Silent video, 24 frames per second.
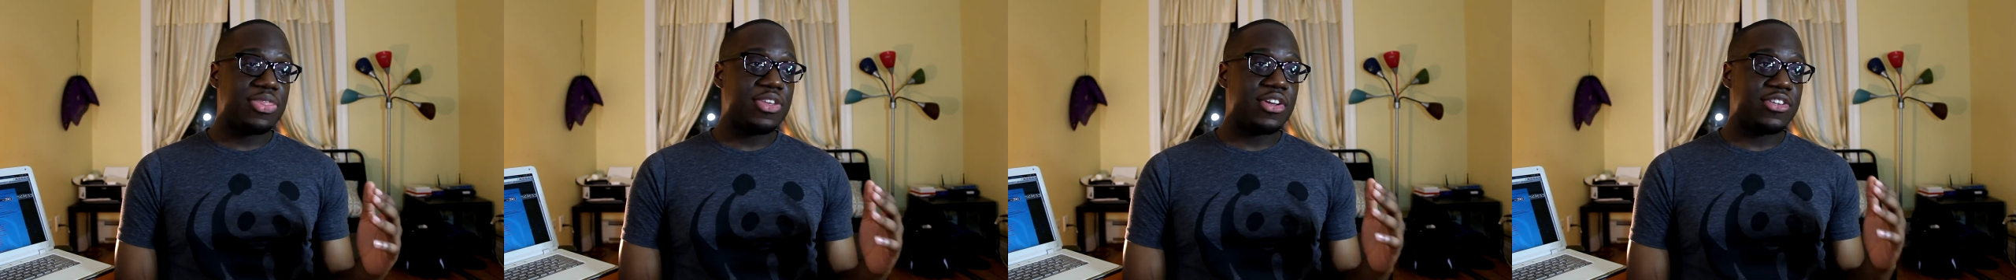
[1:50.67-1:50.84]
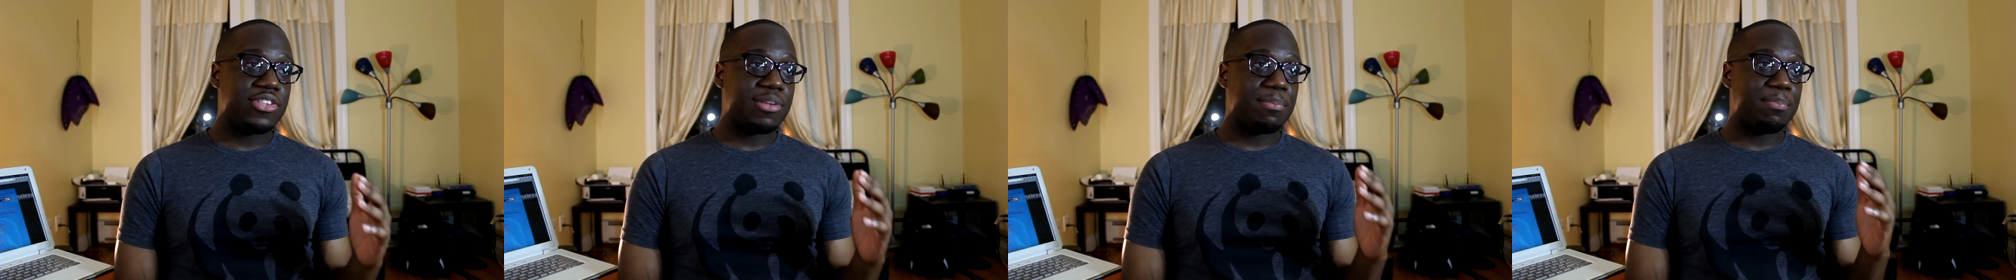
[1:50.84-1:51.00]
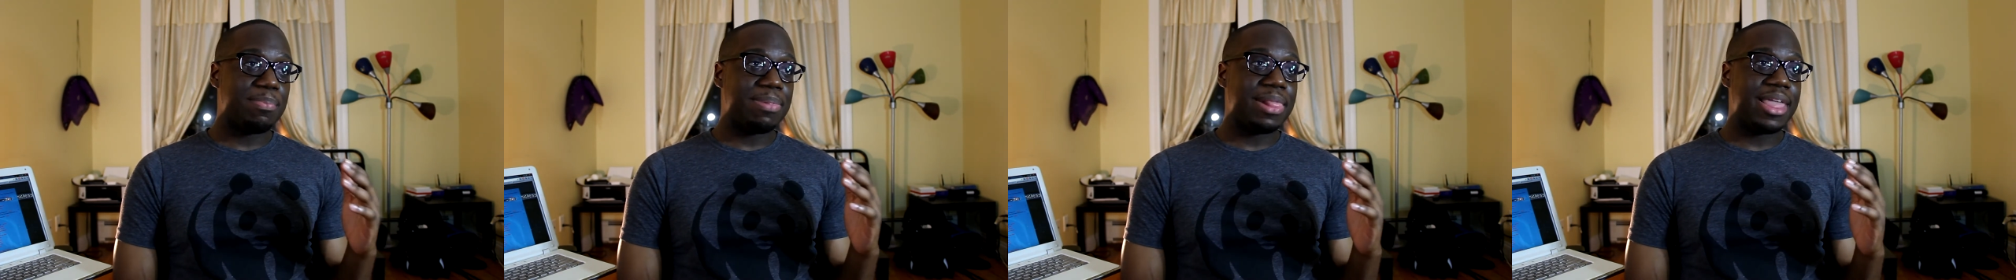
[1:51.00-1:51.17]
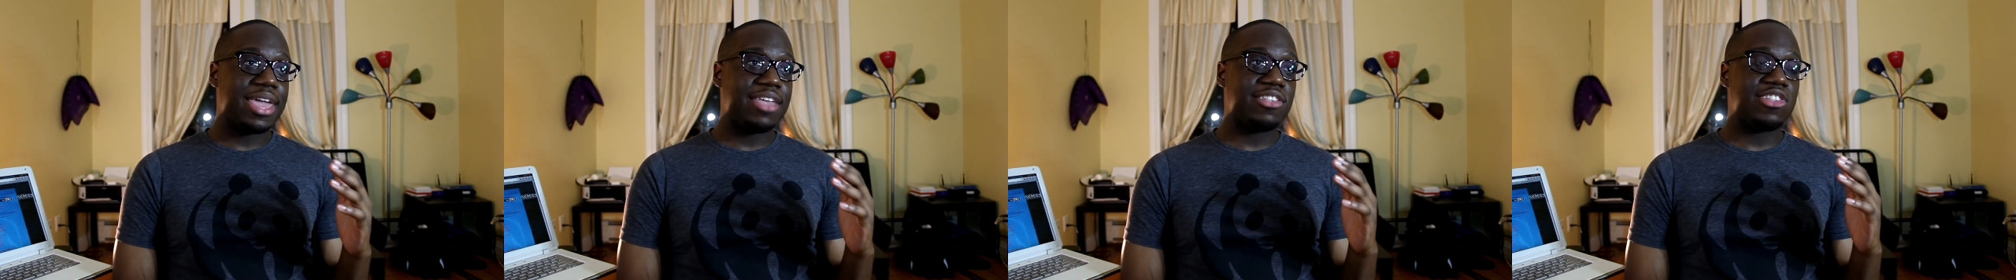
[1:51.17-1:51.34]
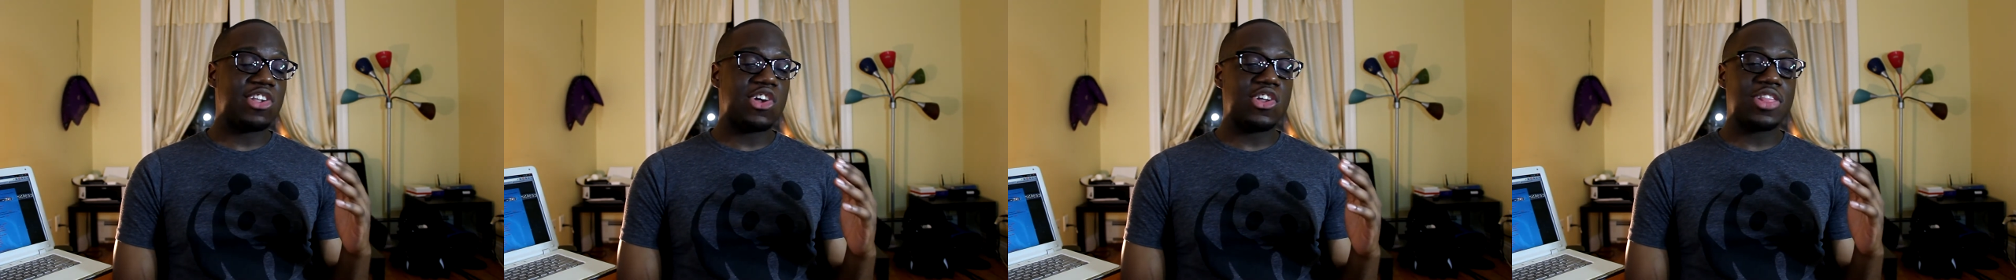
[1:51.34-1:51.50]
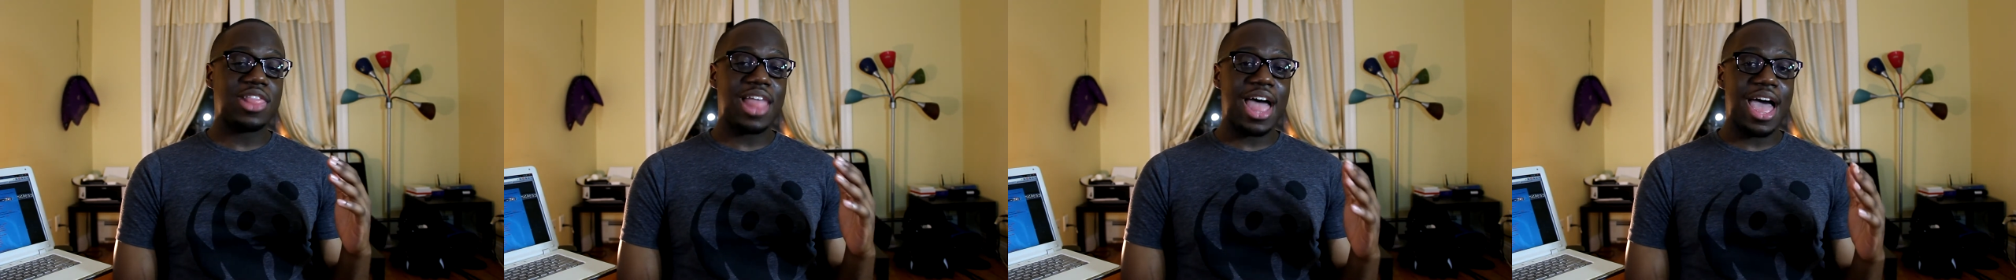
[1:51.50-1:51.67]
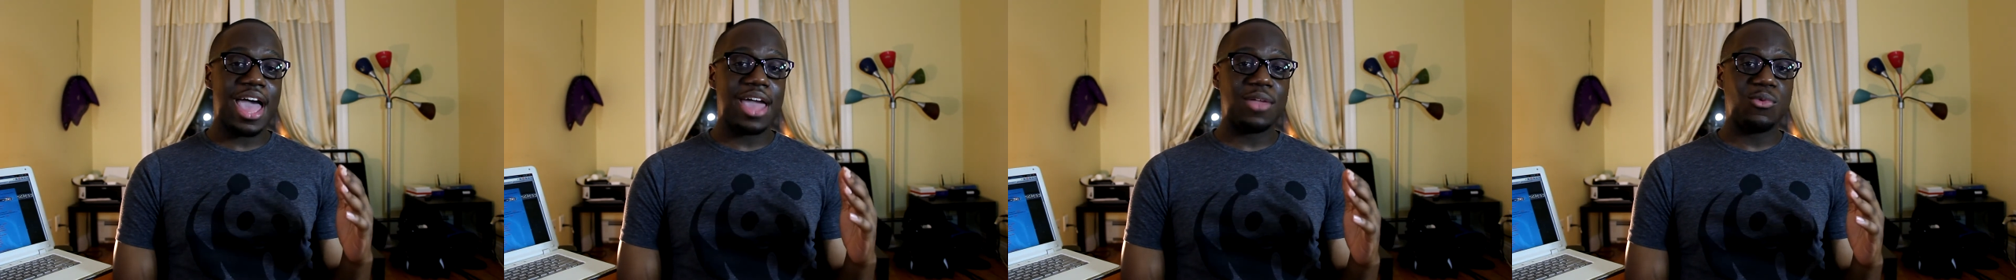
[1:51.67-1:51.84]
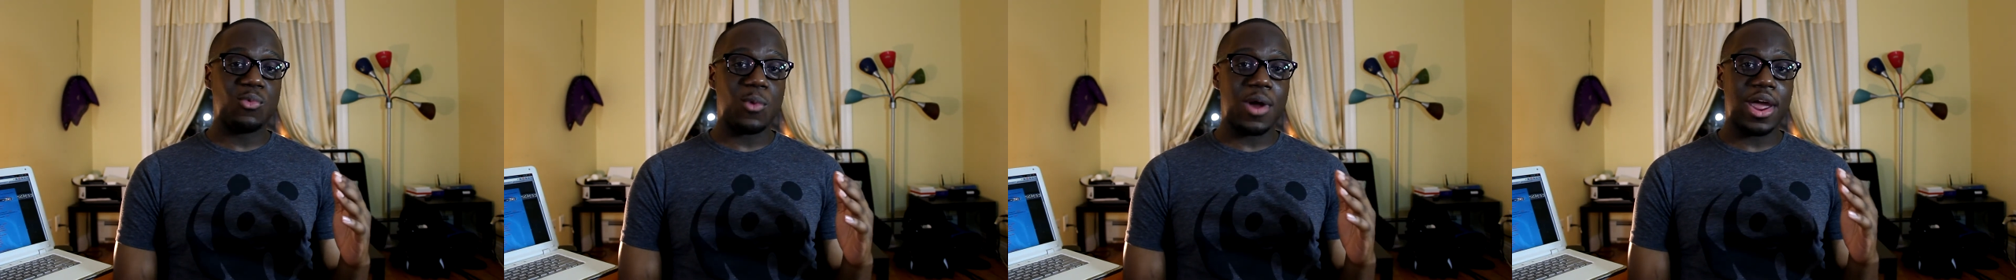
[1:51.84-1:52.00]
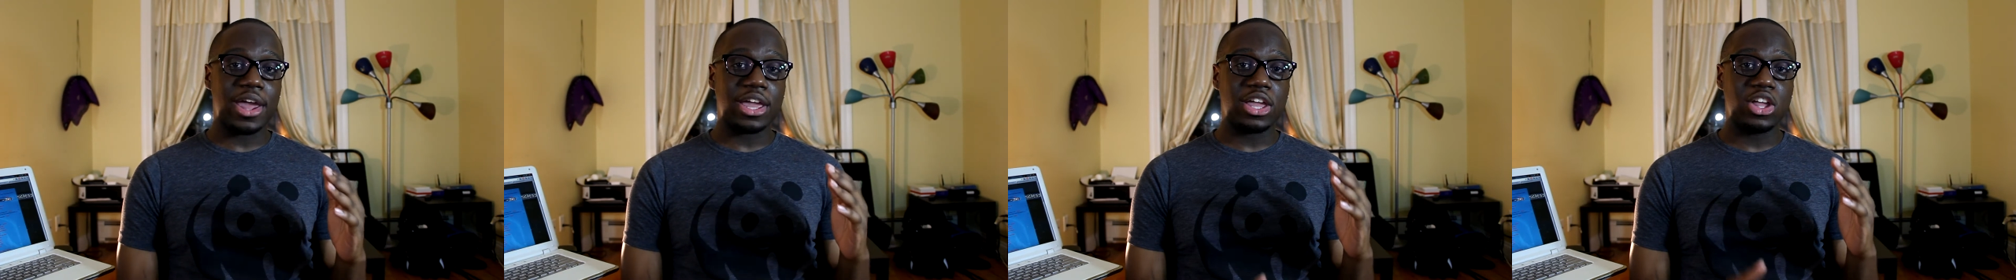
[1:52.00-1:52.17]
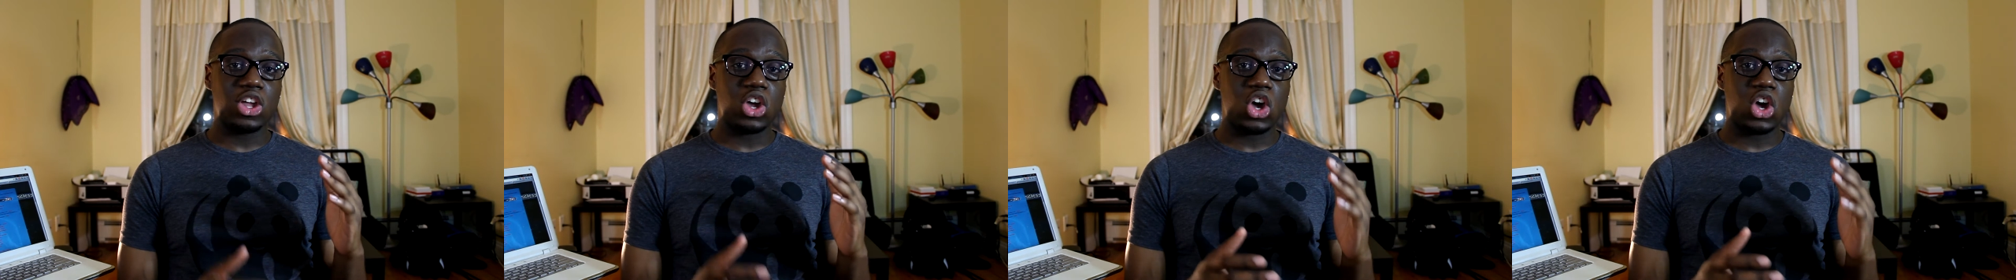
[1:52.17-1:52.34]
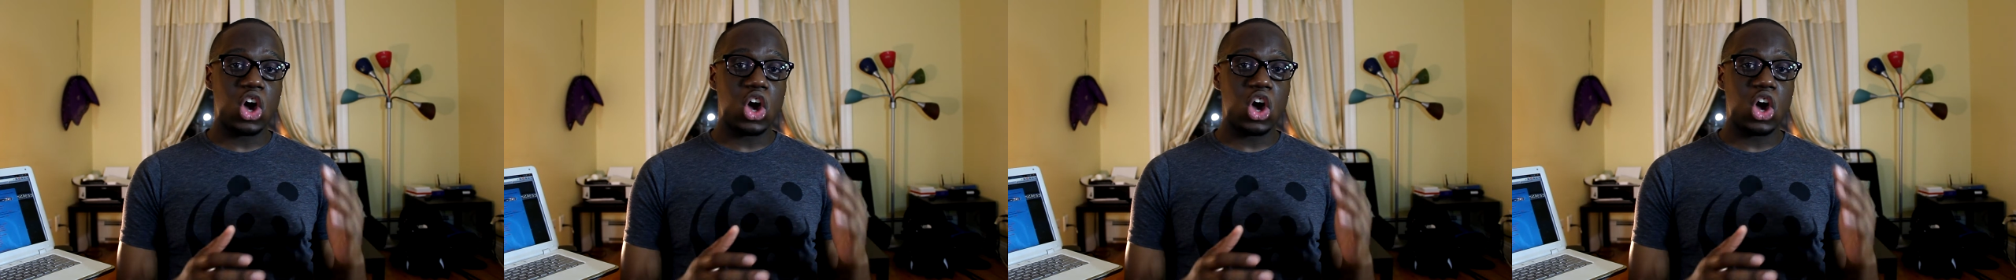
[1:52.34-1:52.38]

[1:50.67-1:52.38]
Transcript: there's a place online where I can